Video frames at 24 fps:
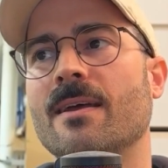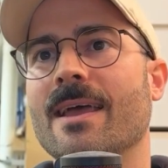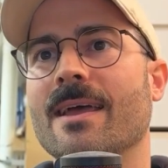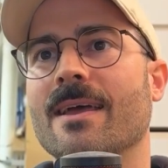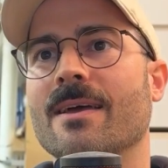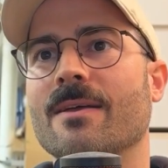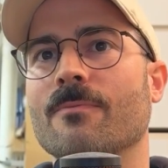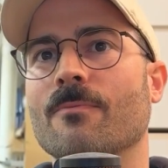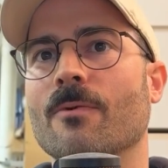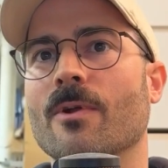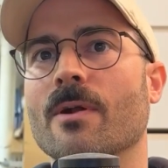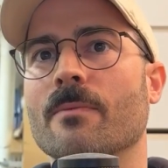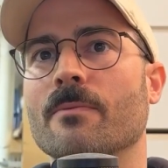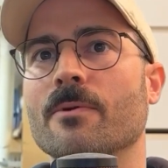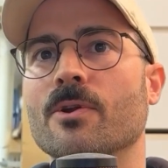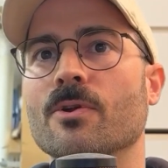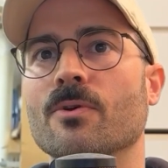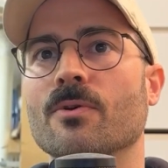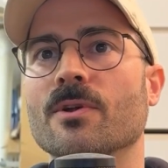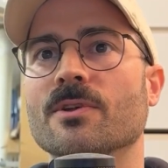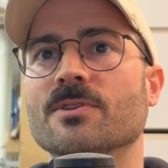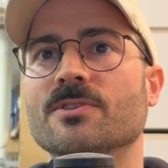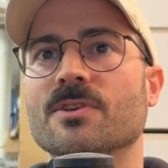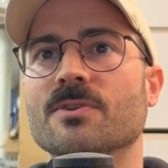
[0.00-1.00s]
And what I've been
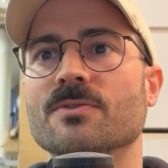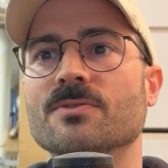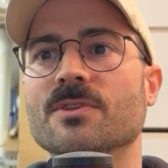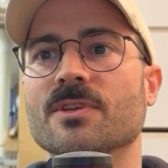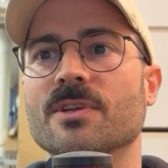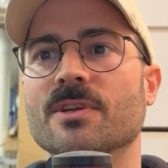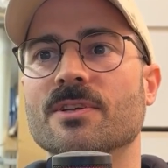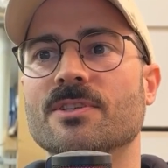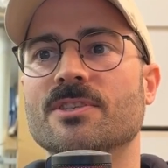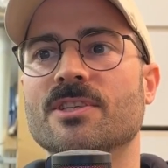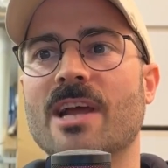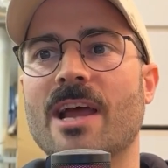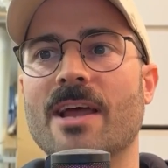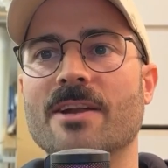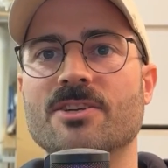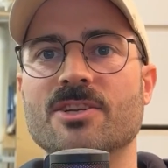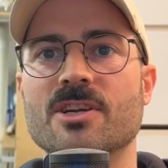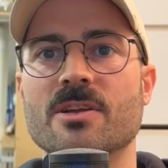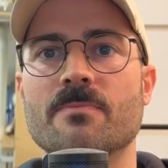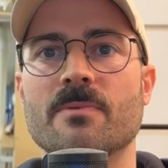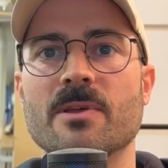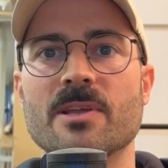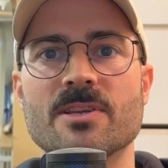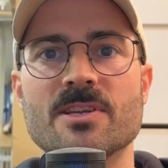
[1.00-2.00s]
doing is using
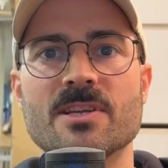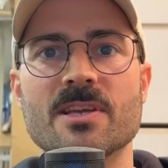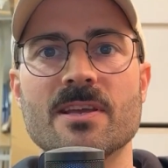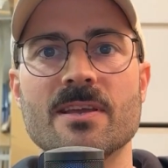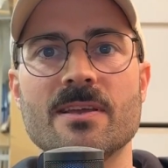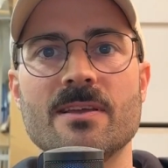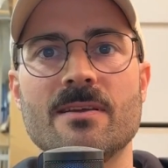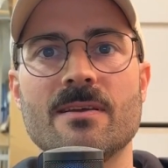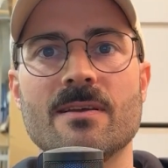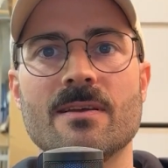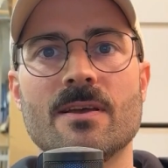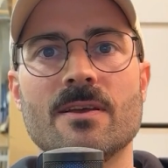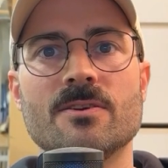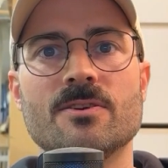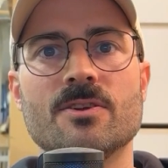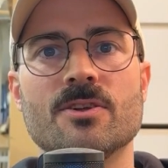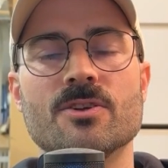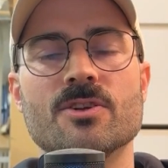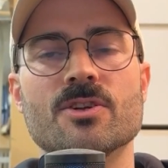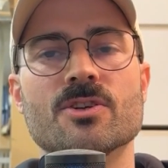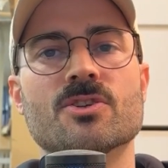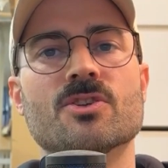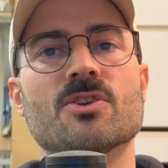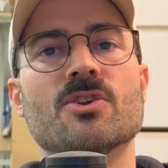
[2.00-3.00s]
ChatGPT to
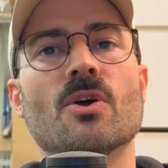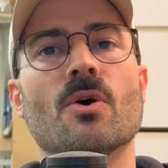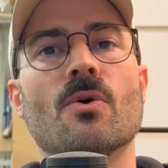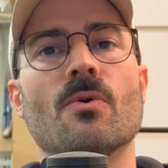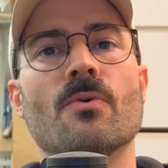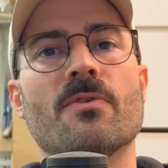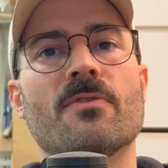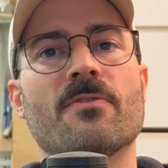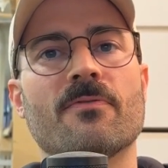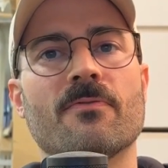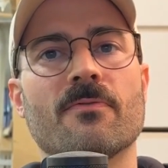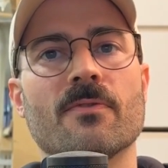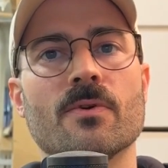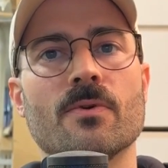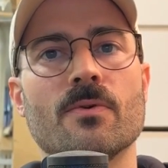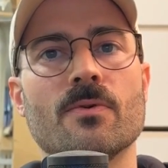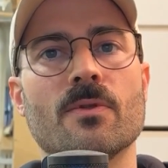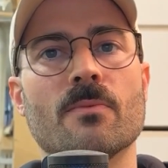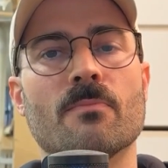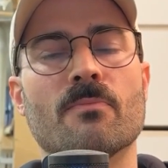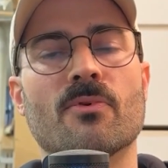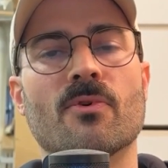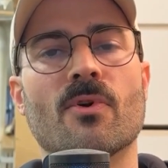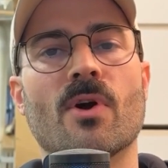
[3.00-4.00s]
just go through
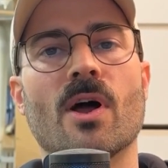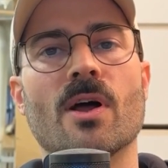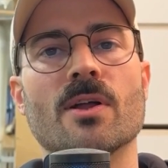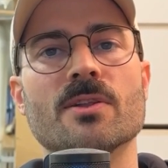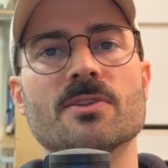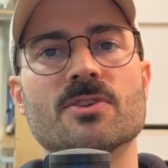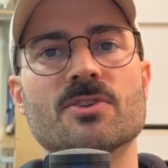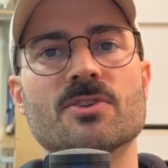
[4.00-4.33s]
the broad